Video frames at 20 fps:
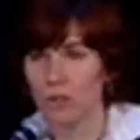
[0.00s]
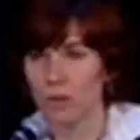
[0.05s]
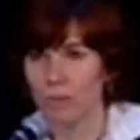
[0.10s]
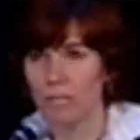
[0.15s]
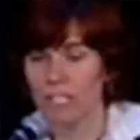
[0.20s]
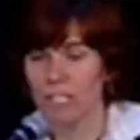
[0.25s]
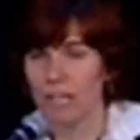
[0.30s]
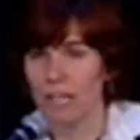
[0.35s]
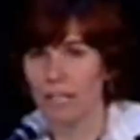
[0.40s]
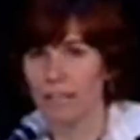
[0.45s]
are so
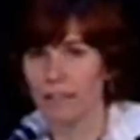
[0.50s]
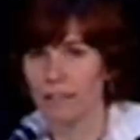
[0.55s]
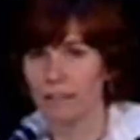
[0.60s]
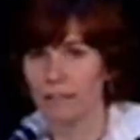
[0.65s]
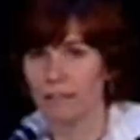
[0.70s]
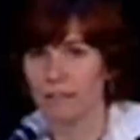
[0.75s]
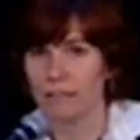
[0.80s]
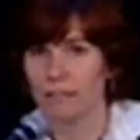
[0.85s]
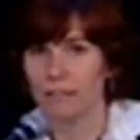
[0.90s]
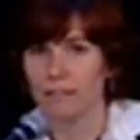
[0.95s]
much higher.
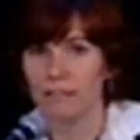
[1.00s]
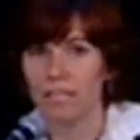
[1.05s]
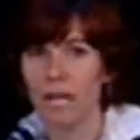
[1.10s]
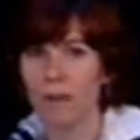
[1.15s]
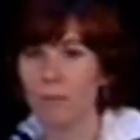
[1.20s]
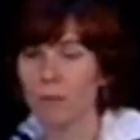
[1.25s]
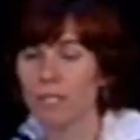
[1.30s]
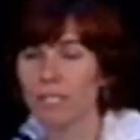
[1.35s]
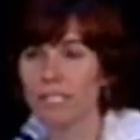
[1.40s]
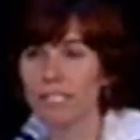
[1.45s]

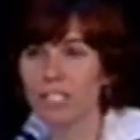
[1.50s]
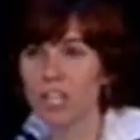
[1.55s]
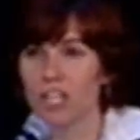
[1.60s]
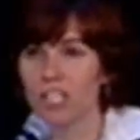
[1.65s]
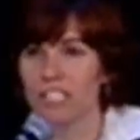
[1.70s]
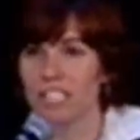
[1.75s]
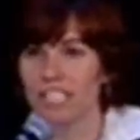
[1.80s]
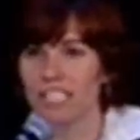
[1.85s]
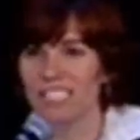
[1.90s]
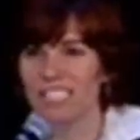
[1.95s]
Alberta's tar
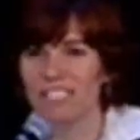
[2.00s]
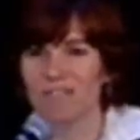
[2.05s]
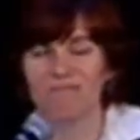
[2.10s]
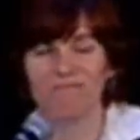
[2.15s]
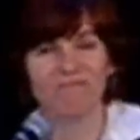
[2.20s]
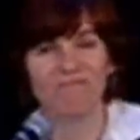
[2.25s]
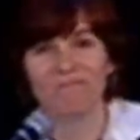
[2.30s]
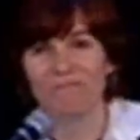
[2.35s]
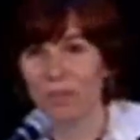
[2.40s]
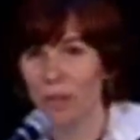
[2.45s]
sands,
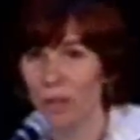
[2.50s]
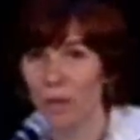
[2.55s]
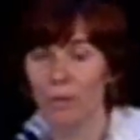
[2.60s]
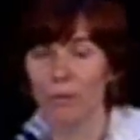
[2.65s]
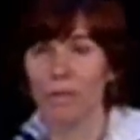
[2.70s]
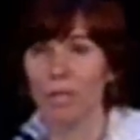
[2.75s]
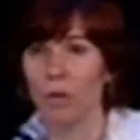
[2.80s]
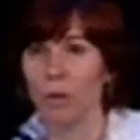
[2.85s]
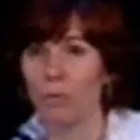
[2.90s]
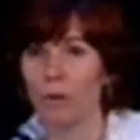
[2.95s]

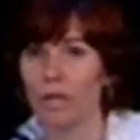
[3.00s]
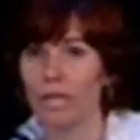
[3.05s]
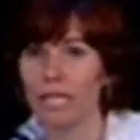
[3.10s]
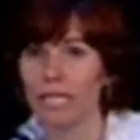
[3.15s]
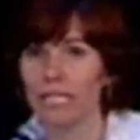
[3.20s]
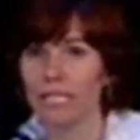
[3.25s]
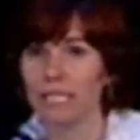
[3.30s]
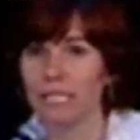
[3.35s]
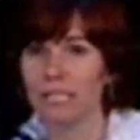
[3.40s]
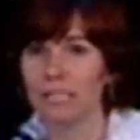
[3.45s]
we know where it
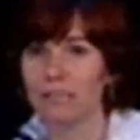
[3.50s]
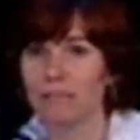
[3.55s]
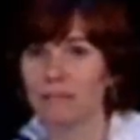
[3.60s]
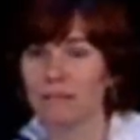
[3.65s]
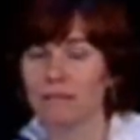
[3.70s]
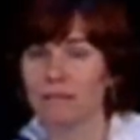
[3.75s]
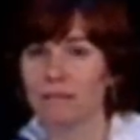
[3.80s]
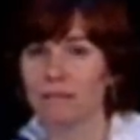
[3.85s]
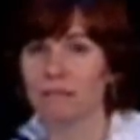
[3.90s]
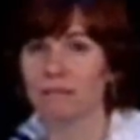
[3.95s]
is.
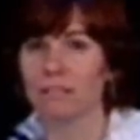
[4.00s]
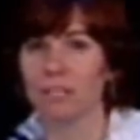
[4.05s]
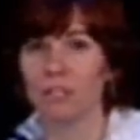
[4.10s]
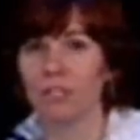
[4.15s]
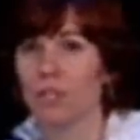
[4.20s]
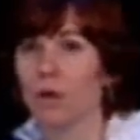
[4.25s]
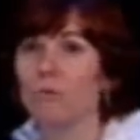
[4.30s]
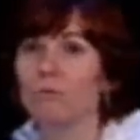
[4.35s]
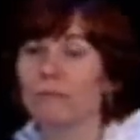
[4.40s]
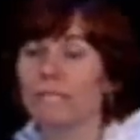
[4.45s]

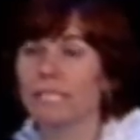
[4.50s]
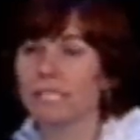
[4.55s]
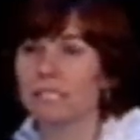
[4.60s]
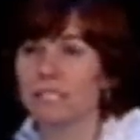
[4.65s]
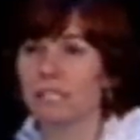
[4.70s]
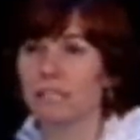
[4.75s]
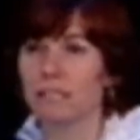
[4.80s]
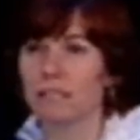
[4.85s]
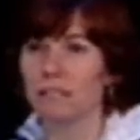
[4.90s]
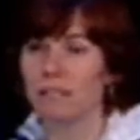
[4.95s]
There's no
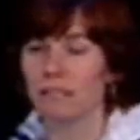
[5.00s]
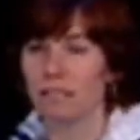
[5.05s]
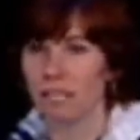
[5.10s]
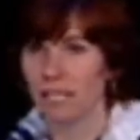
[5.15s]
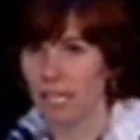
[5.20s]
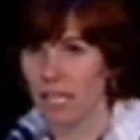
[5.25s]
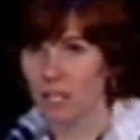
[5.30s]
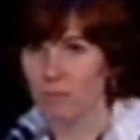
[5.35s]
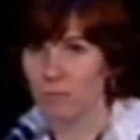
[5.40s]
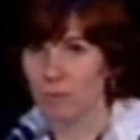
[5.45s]
risk
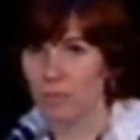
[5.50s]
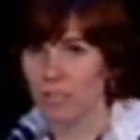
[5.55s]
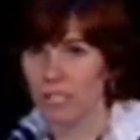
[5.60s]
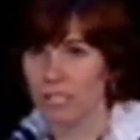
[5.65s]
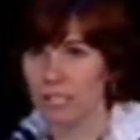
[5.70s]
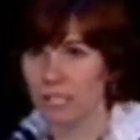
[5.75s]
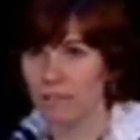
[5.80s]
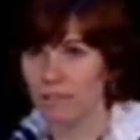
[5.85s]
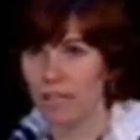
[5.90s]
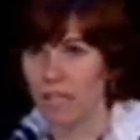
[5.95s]
in
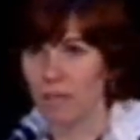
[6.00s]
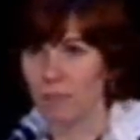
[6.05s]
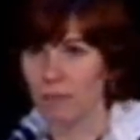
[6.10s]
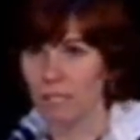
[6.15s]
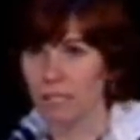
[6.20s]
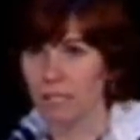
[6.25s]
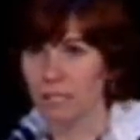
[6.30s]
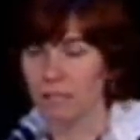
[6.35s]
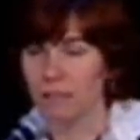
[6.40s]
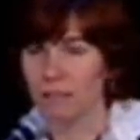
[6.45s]
exploration and
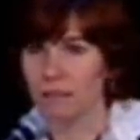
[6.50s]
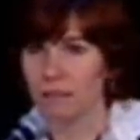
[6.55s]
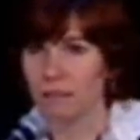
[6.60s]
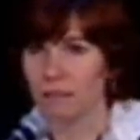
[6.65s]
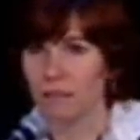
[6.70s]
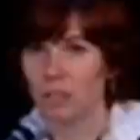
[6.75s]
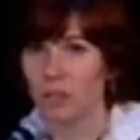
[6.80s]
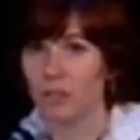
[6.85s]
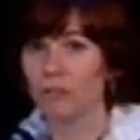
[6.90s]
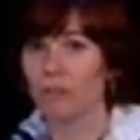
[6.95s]
development.
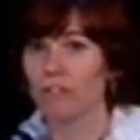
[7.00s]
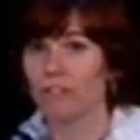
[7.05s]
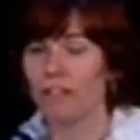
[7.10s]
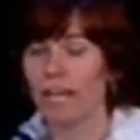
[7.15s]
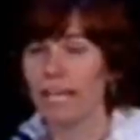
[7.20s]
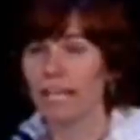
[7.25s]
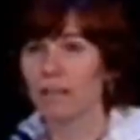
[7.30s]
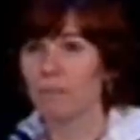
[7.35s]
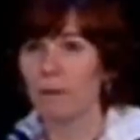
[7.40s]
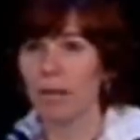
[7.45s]
So,
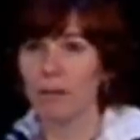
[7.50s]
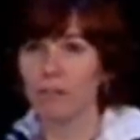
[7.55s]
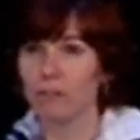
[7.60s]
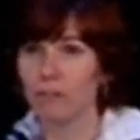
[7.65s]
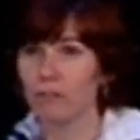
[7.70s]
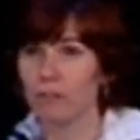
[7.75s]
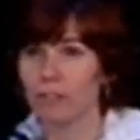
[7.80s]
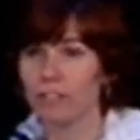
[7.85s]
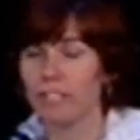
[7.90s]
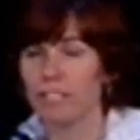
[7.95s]
second major
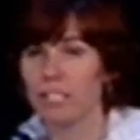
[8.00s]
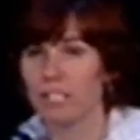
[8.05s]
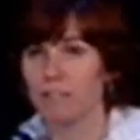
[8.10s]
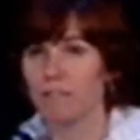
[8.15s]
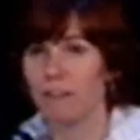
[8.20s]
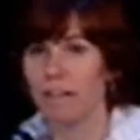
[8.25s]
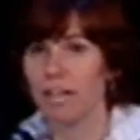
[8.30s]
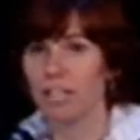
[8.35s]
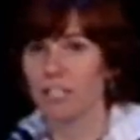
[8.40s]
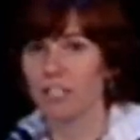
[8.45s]
strategic
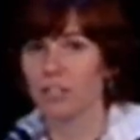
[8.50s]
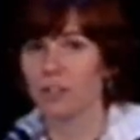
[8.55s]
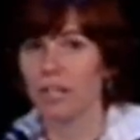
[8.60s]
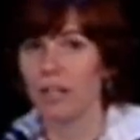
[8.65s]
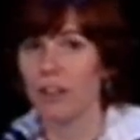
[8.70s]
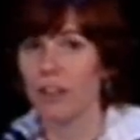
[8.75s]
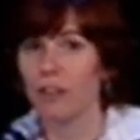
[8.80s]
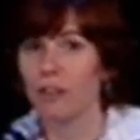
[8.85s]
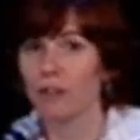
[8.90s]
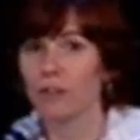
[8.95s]
factor.
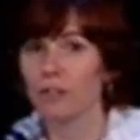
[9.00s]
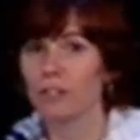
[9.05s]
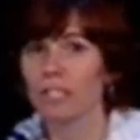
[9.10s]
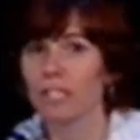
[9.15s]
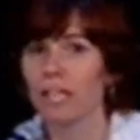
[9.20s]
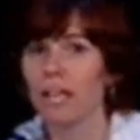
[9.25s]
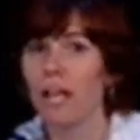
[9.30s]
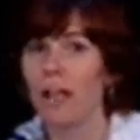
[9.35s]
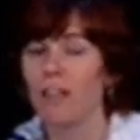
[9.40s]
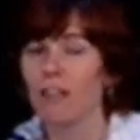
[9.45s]
And third,
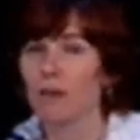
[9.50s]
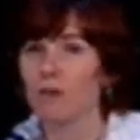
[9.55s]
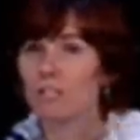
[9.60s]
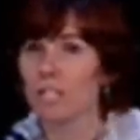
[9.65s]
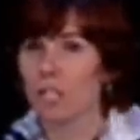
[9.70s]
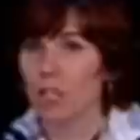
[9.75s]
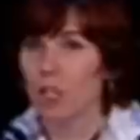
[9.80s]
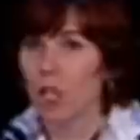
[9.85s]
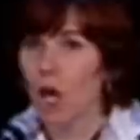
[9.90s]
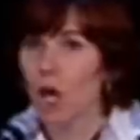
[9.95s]
there's
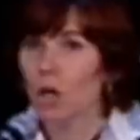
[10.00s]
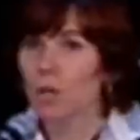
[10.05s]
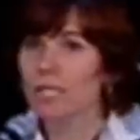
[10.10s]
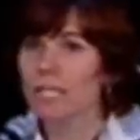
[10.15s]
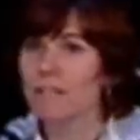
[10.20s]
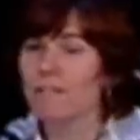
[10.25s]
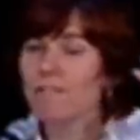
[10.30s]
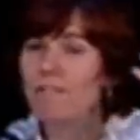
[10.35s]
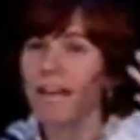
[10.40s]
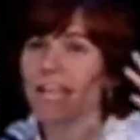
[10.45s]
a large
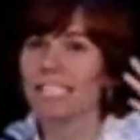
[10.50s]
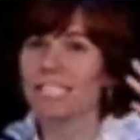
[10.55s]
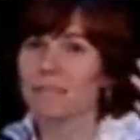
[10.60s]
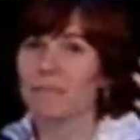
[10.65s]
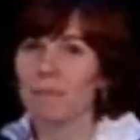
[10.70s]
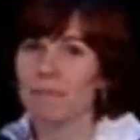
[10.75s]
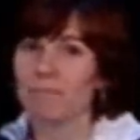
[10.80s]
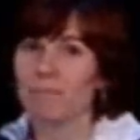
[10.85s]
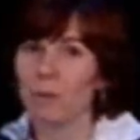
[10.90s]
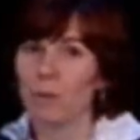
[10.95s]

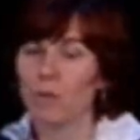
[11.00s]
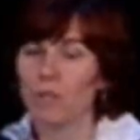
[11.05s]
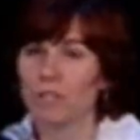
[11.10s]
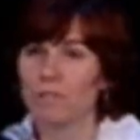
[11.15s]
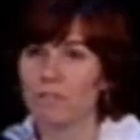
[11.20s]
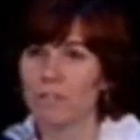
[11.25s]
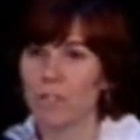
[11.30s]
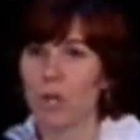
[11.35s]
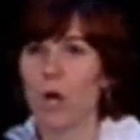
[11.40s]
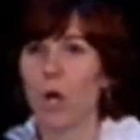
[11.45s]
investment push
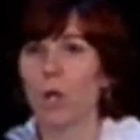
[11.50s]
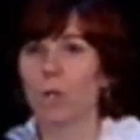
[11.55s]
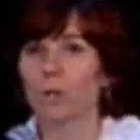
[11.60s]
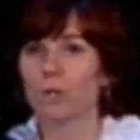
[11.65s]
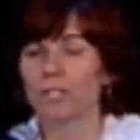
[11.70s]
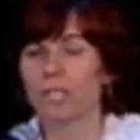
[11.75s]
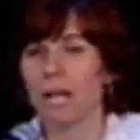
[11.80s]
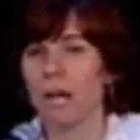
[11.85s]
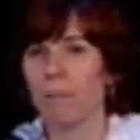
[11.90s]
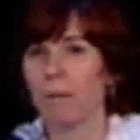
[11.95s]
of
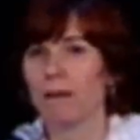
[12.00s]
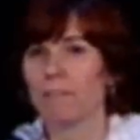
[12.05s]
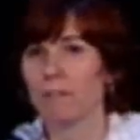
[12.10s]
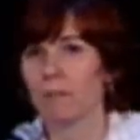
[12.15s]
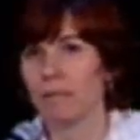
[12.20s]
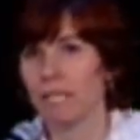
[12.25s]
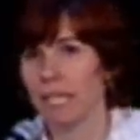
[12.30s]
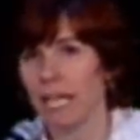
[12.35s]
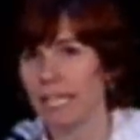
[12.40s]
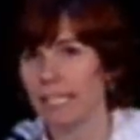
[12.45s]
dollars coming
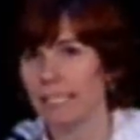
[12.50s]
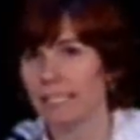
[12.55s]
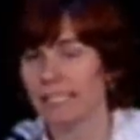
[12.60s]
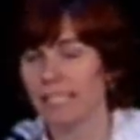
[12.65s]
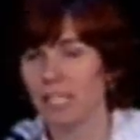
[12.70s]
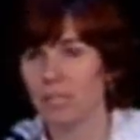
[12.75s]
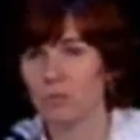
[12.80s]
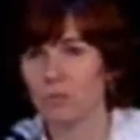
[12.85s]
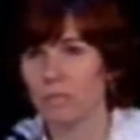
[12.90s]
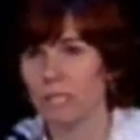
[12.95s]
from the United
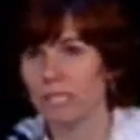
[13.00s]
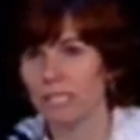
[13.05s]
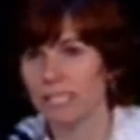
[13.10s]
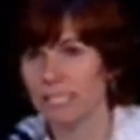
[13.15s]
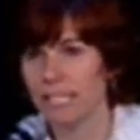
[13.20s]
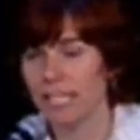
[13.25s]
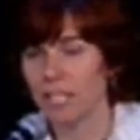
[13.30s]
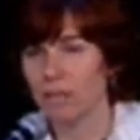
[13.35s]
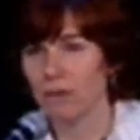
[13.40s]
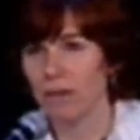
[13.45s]
States real
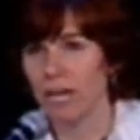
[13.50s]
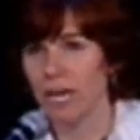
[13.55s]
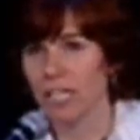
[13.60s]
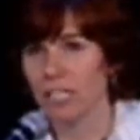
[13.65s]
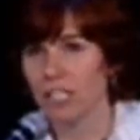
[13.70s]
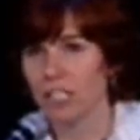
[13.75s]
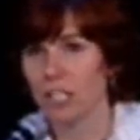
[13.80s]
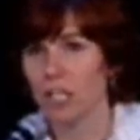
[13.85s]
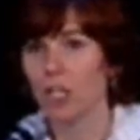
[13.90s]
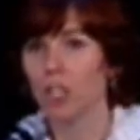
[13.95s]
estate
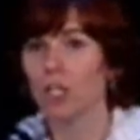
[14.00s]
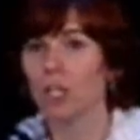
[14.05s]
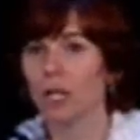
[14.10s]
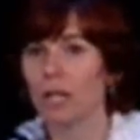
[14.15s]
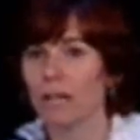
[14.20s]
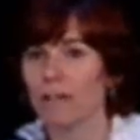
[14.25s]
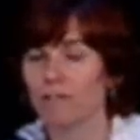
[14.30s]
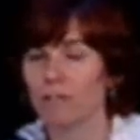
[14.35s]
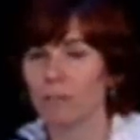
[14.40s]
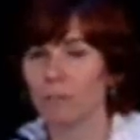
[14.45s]
crash
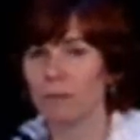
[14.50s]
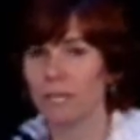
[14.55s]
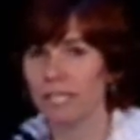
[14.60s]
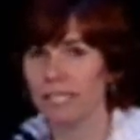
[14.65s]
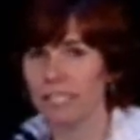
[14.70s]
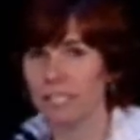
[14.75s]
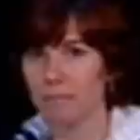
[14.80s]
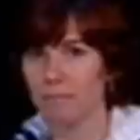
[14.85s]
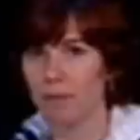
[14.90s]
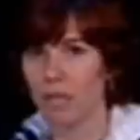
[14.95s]
looking for a
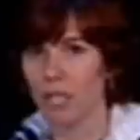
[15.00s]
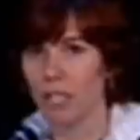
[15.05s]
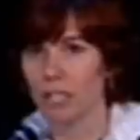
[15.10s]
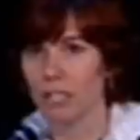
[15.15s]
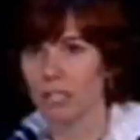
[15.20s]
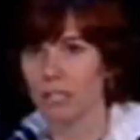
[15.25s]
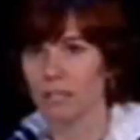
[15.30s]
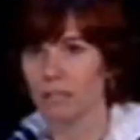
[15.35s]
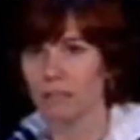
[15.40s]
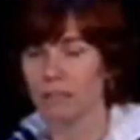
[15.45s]
place to
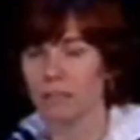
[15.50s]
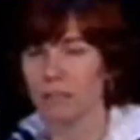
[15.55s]
park.